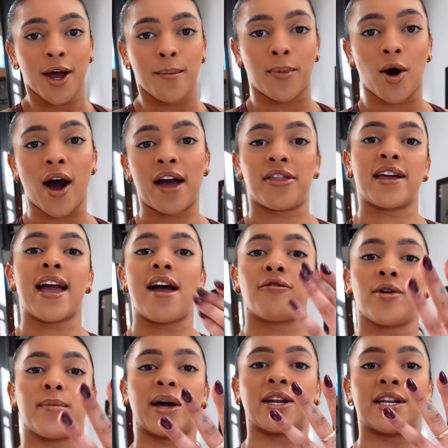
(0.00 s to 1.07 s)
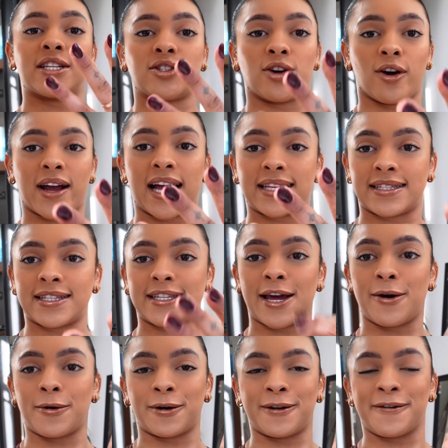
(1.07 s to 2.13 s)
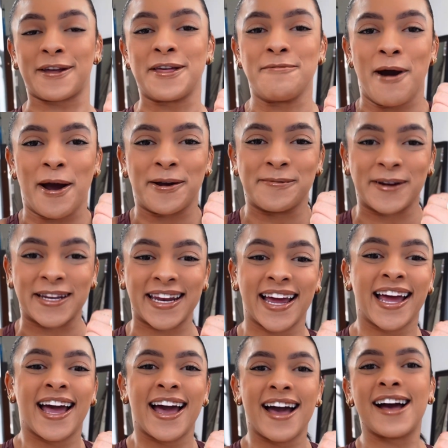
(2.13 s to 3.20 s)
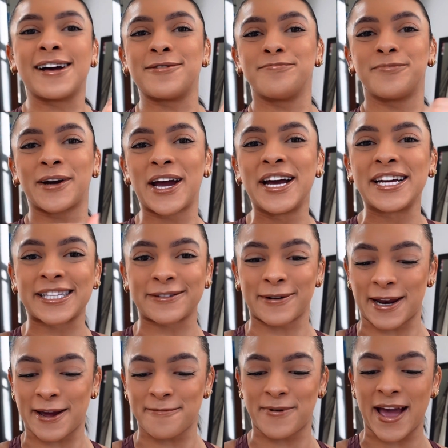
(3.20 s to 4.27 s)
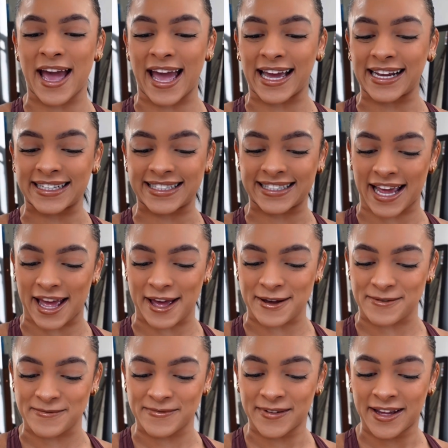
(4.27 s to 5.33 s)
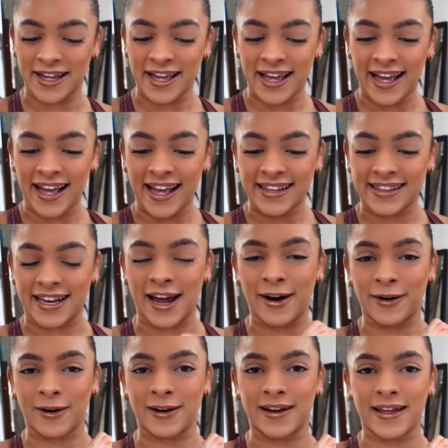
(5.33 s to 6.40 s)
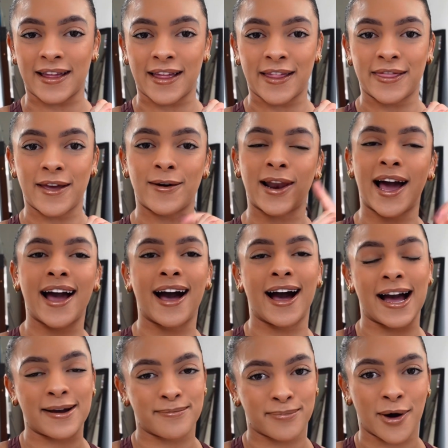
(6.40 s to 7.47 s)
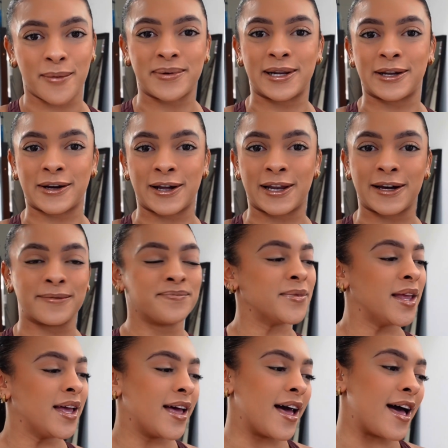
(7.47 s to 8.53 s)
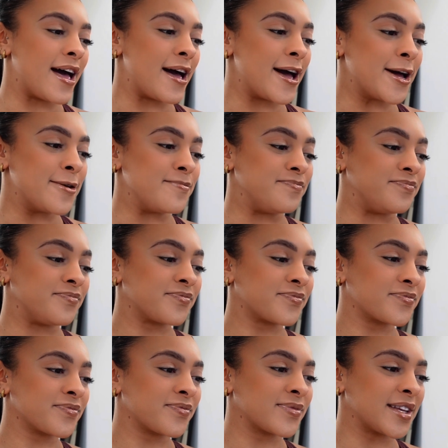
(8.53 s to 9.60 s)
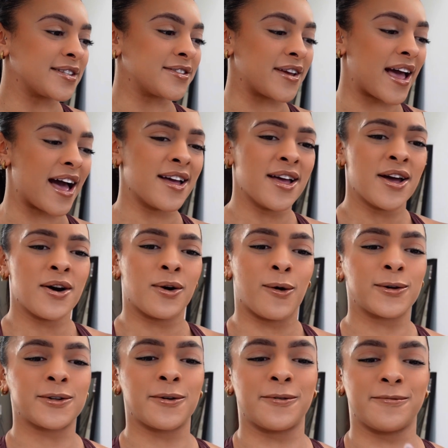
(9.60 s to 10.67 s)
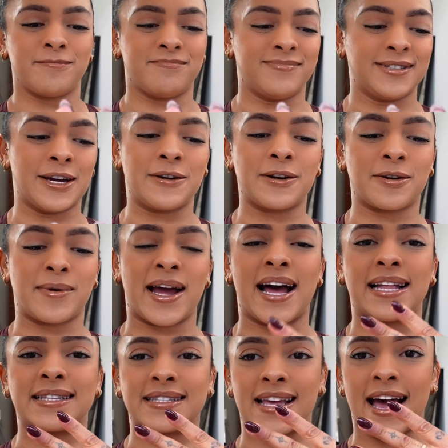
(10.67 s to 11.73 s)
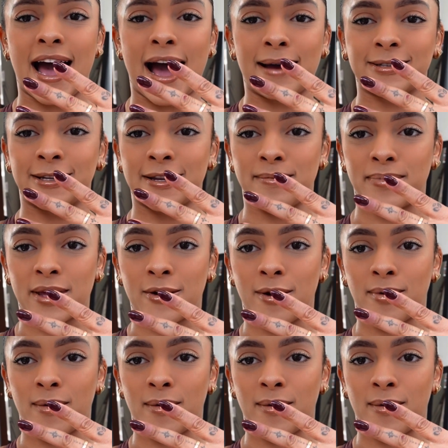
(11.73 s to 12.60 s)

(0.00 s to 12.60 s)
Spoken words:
But I think every man and his dog has this nail color at the moment because when I picked the nail color, they were like, ah, popular color. So yeah, also don't look at my hands, they're absolutely beat up.